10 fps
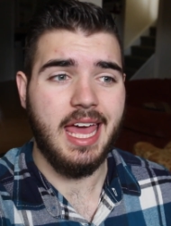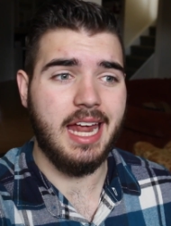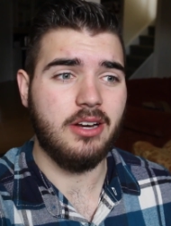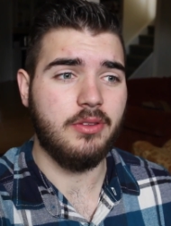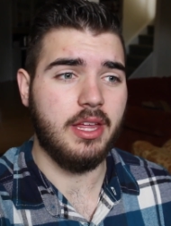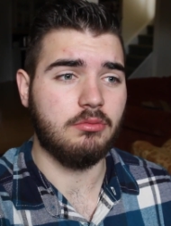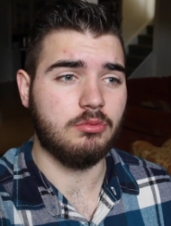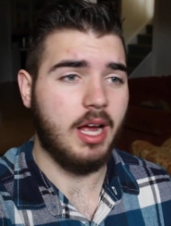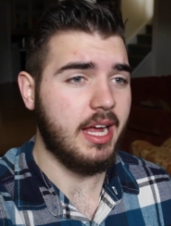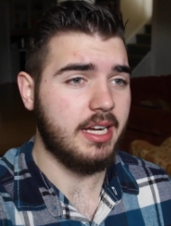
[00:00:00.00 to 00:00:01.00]
And I know
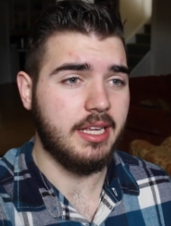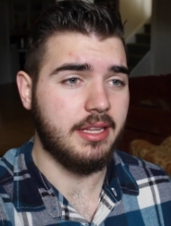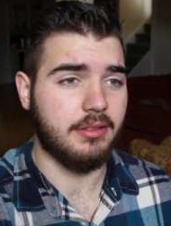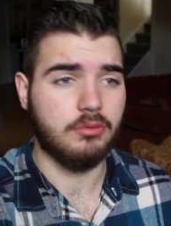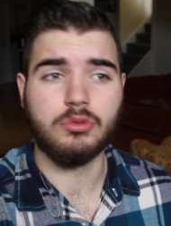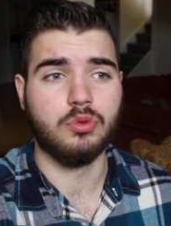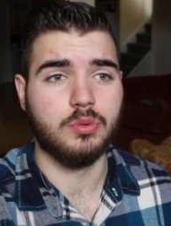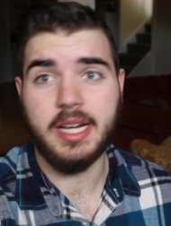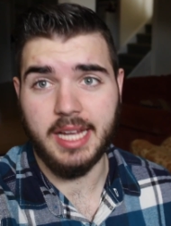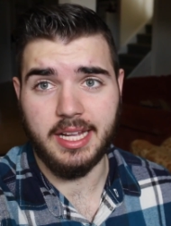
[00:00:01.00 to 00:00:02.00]
that Ryan is
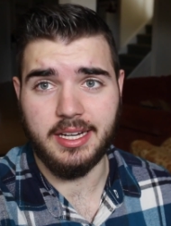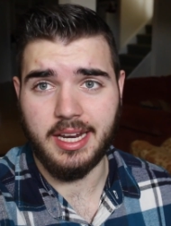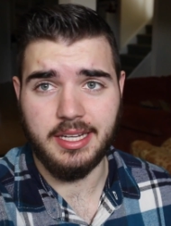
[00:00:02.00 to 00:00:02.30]
great at it,